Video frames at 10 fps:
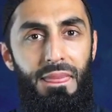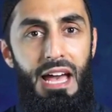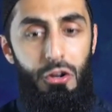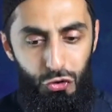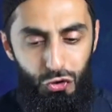
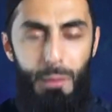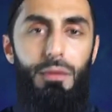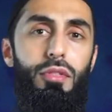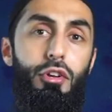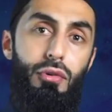And on top
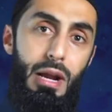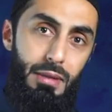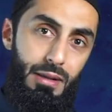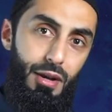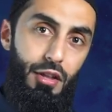of the
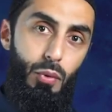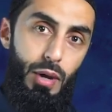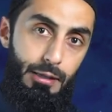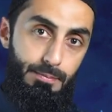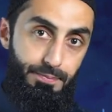cramming, by the way,